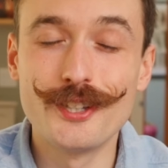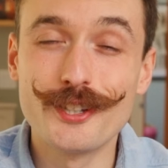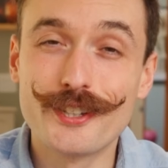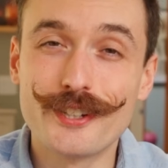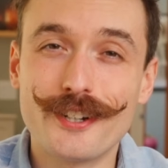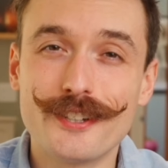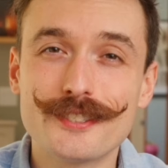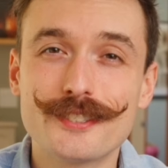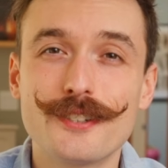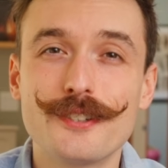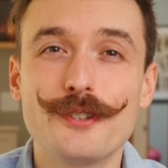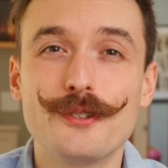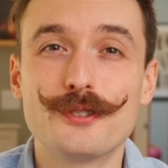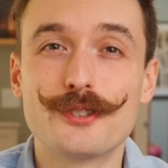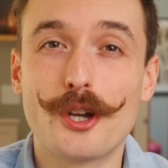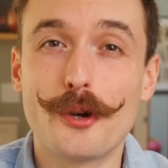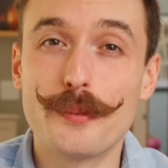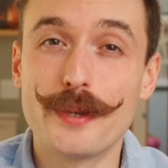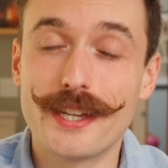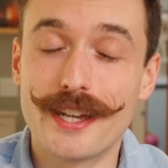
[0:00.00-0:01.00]
You could also use
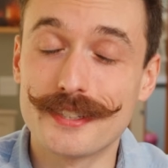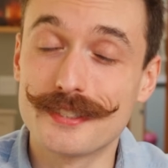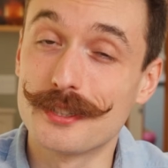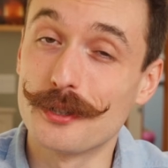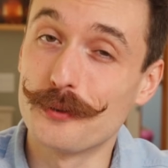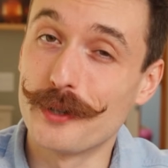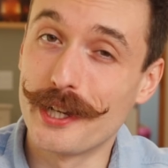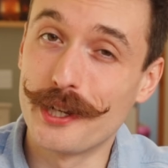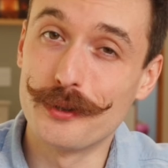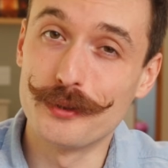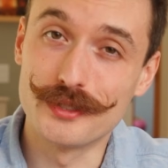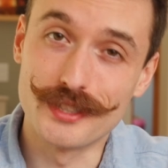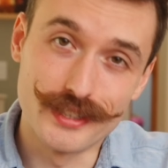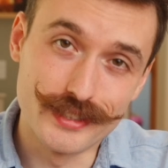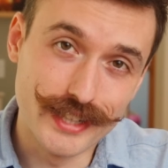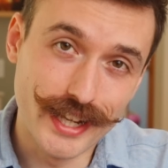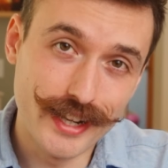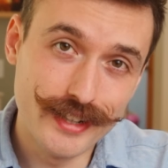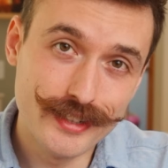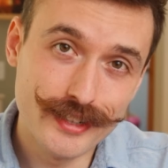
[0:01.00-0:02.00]
OBS the way it was
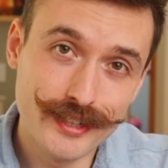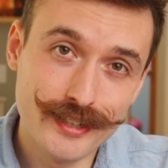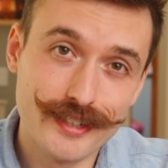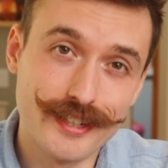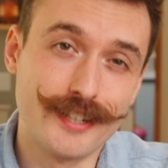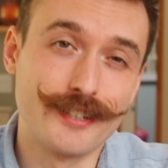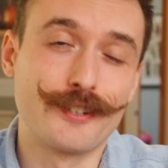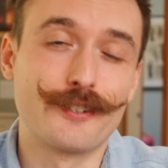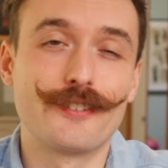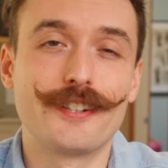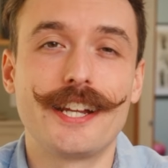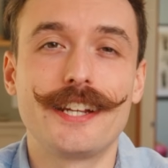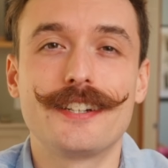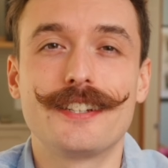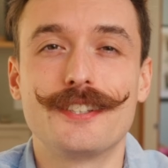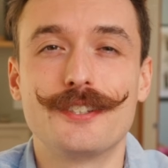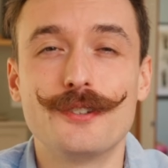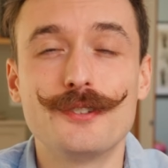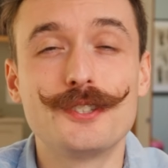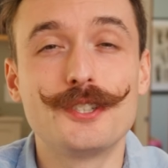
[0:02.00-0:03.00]
intended and create a
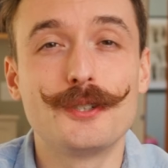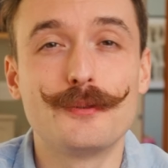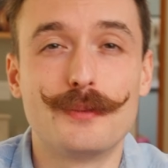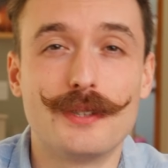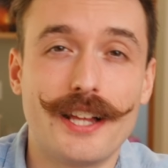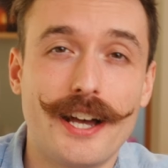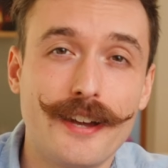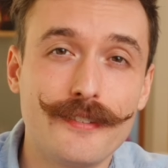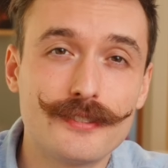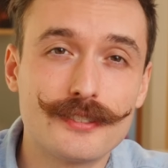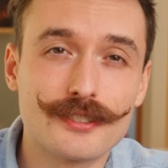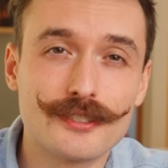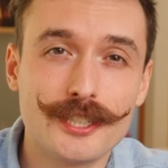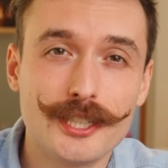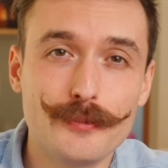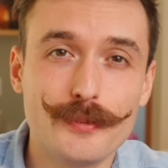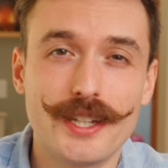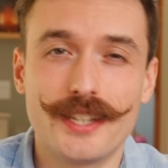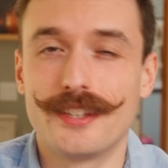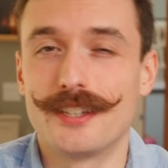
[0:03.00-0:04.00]
YouTube live
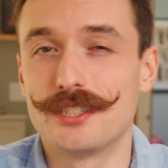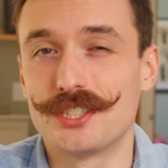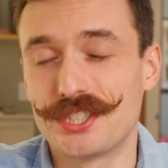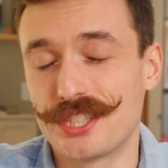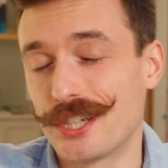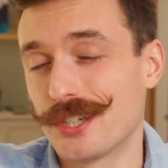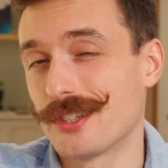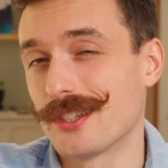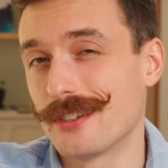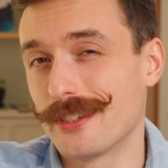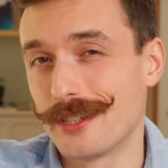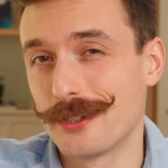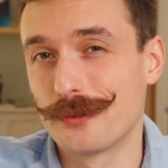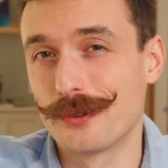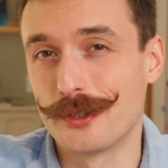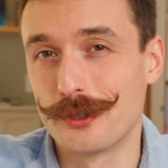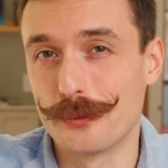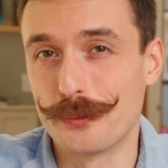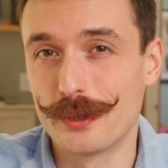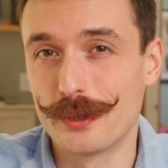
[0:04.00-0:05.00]
stream and then share the link with your